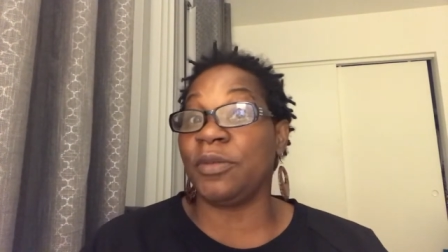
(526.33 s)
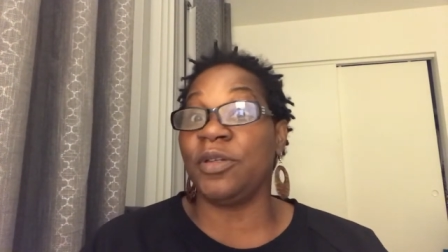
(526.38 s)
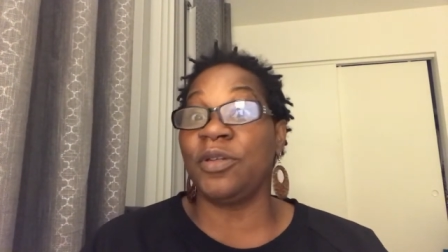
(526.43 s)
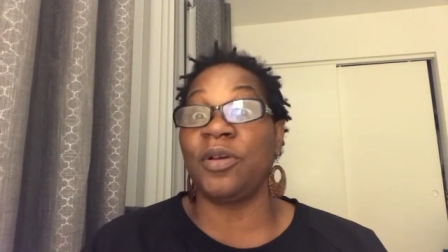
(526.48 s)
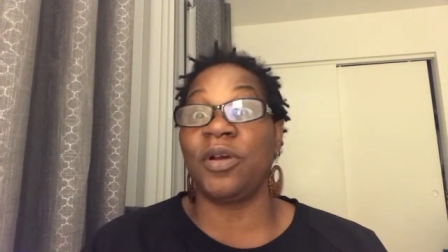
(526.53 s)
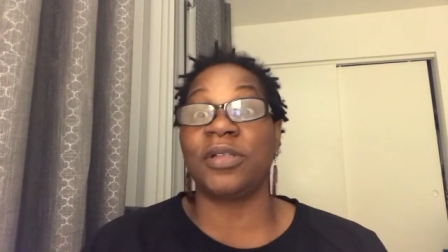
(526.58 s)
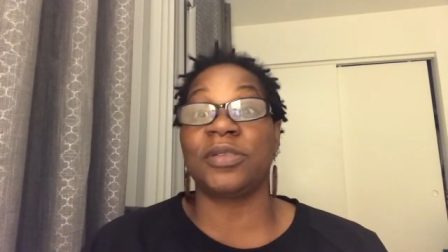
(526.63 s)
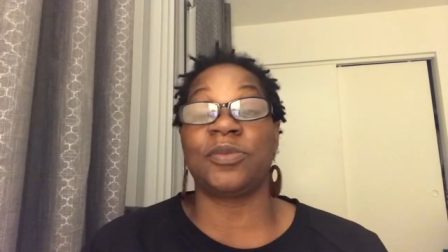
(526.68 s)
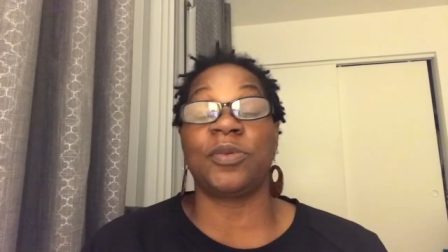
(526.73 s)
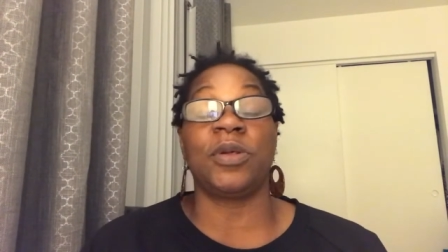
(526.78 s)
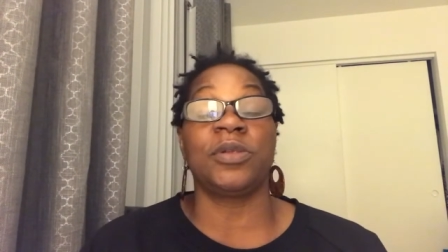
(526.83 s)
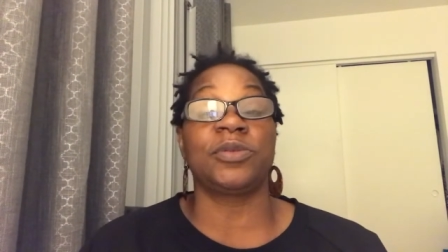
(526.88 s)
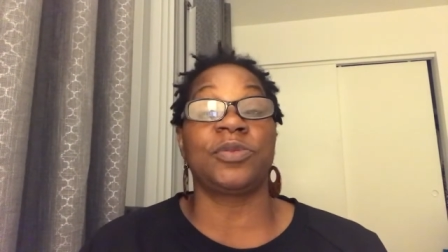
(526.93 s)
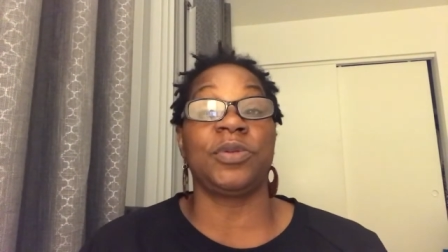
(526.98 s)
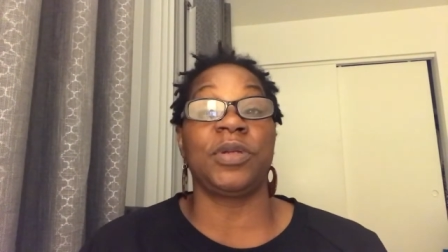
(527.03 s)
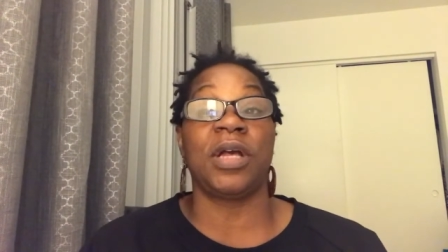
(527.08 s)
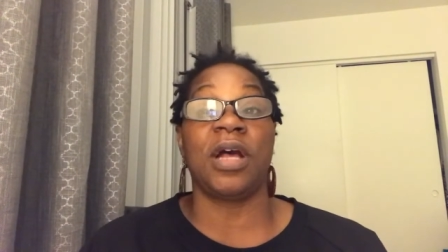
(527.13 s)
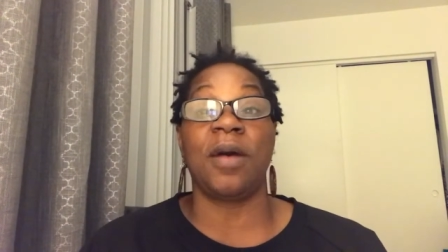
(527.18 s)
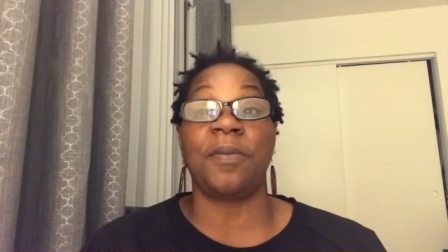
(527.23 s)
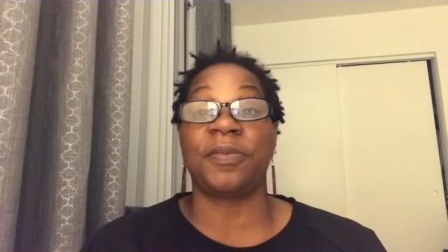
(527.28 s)
You know, as once
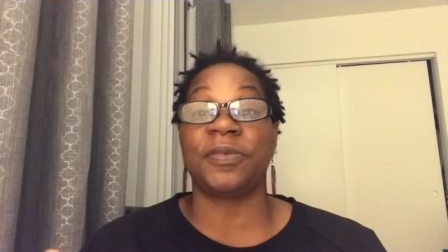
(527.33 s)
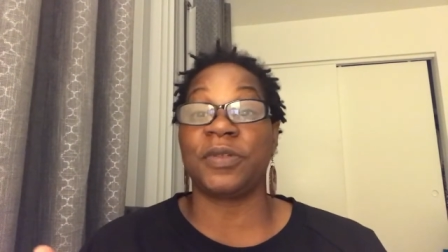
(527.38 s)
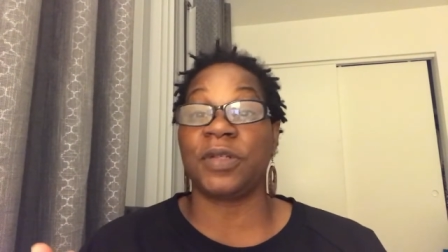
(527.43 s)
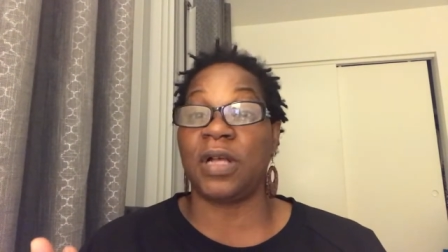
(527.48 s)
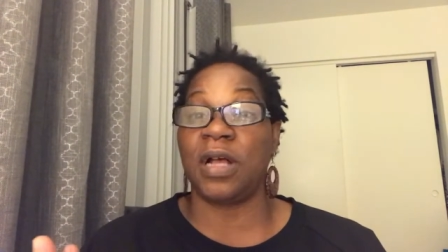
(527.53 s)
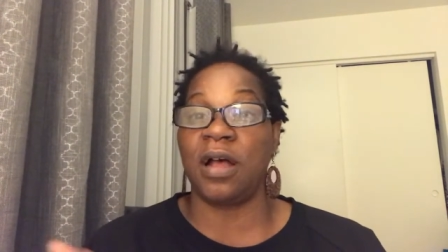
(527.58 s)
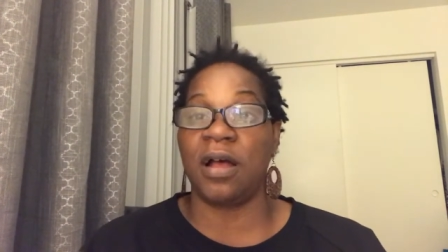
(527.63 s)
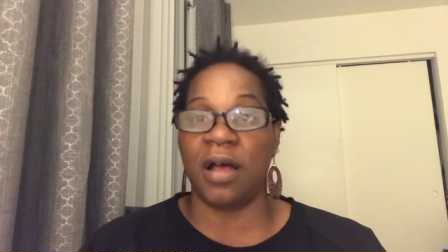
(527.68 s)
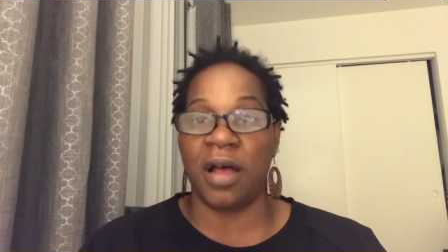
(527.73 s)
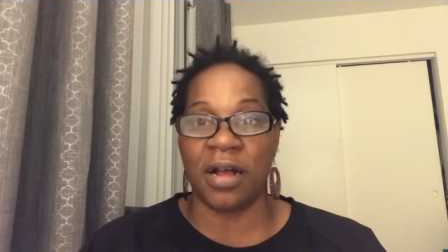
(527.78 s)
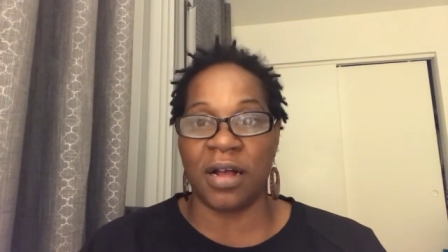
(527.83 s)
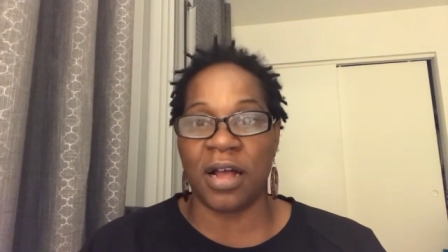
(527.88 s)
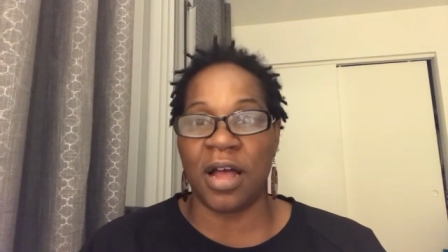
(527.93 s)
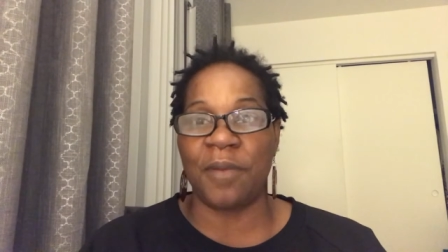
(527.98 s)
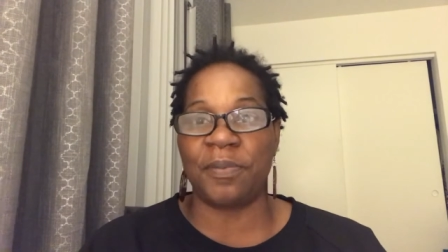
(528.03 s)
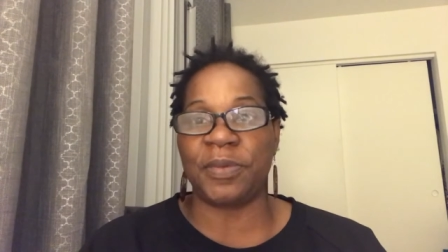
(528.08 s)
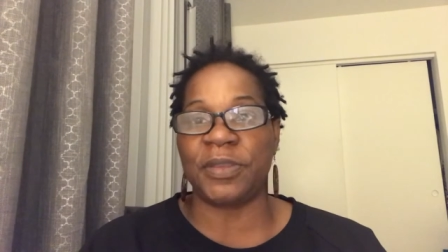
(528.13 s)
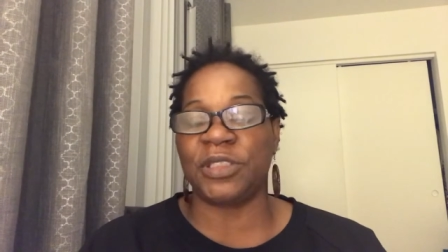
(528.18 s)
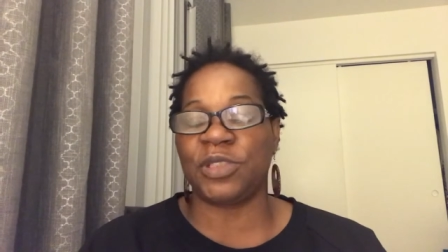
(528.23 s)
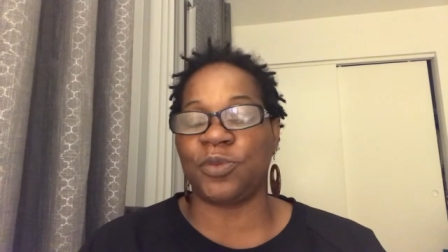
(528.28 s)
we
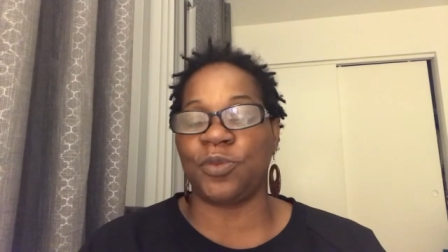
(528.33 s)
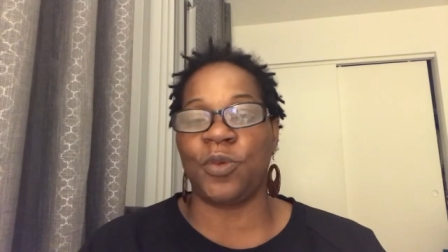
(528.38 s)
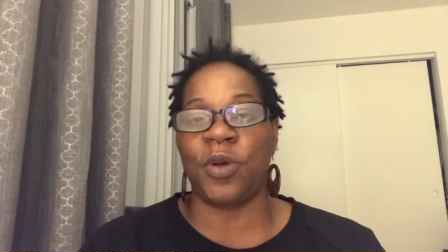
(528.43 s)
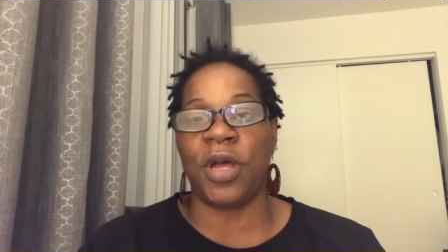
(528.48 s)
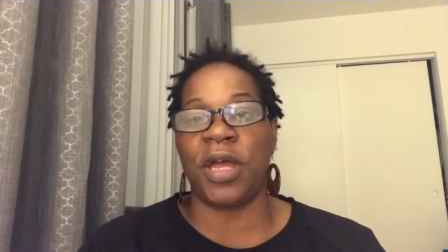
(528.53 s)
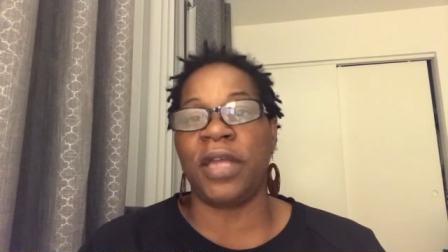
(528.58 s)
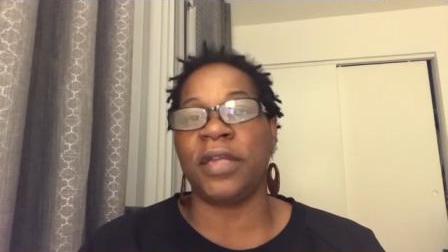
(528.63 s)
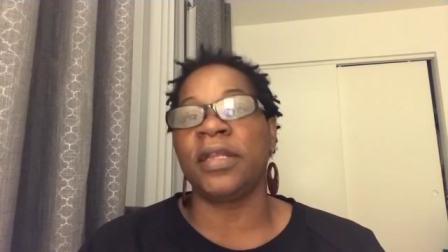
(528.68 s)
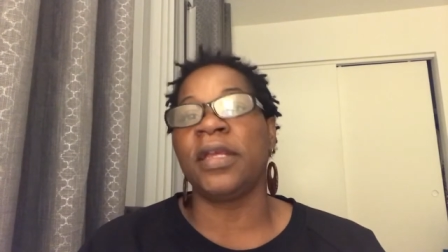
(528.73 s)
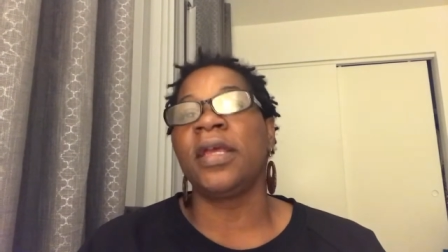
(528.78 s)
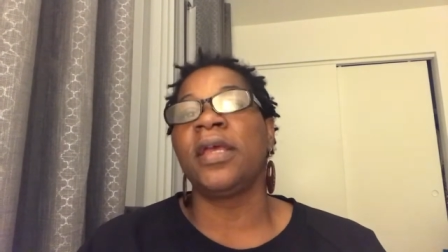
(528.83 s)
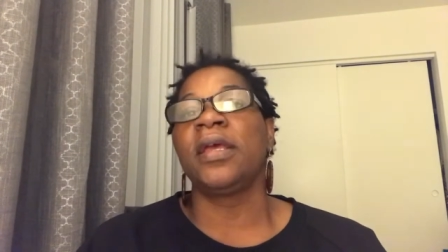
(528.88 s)
accomplish one,